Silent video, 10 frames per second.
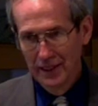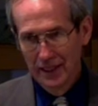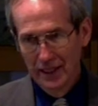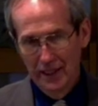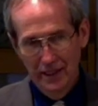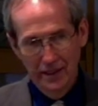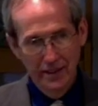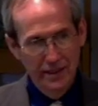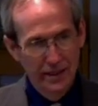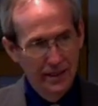And
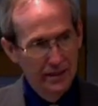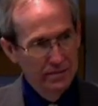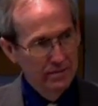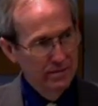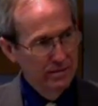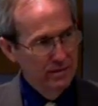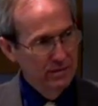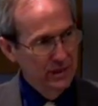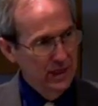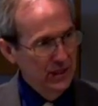um,
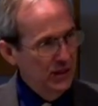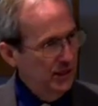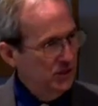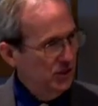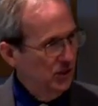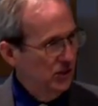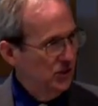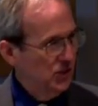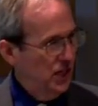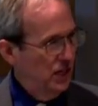I think it's a good
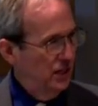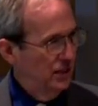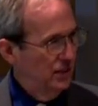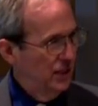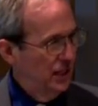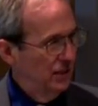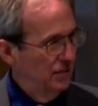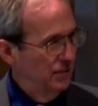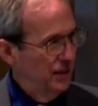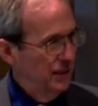sign that
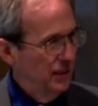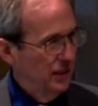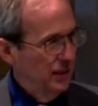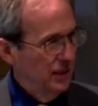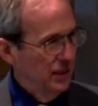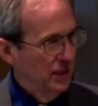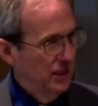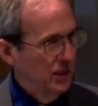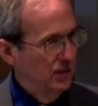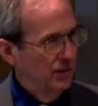
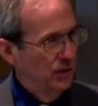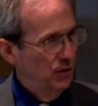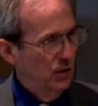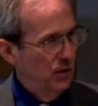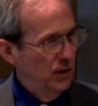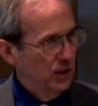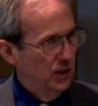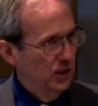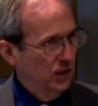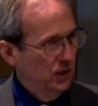if you are a
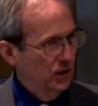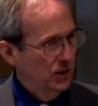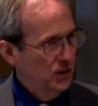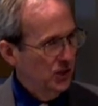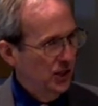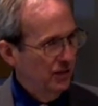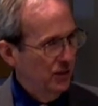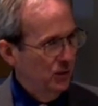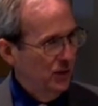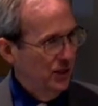cook or a chef
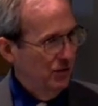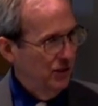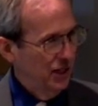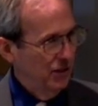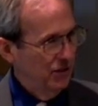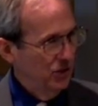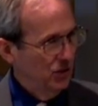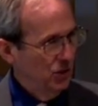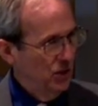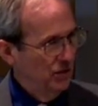or whatever, however you
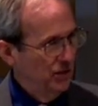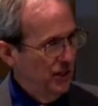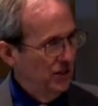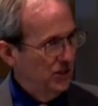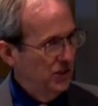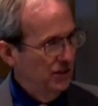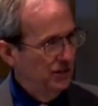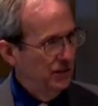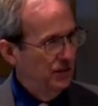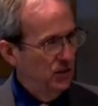qualify yourself,
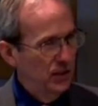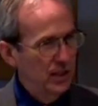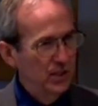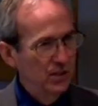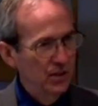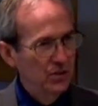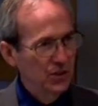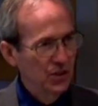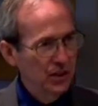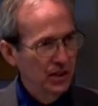if you eat your own
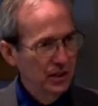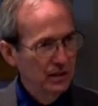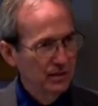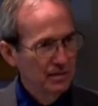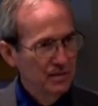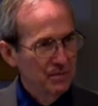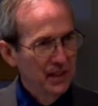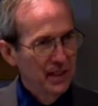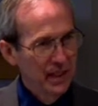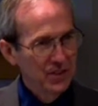cooking,
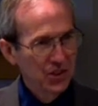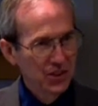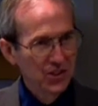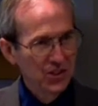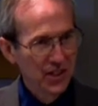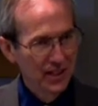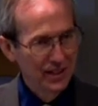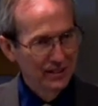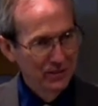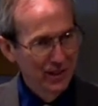that's a good sign,
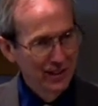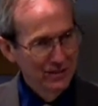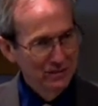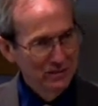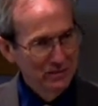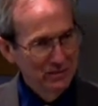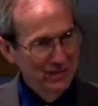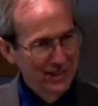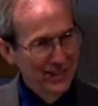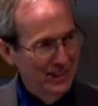right?
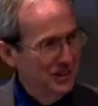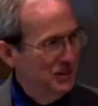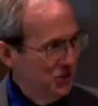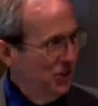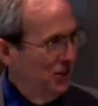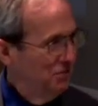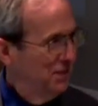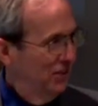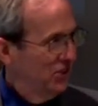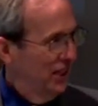So I
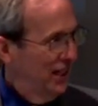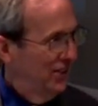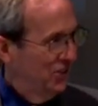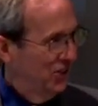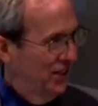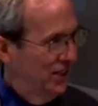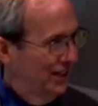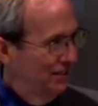was glad to see that.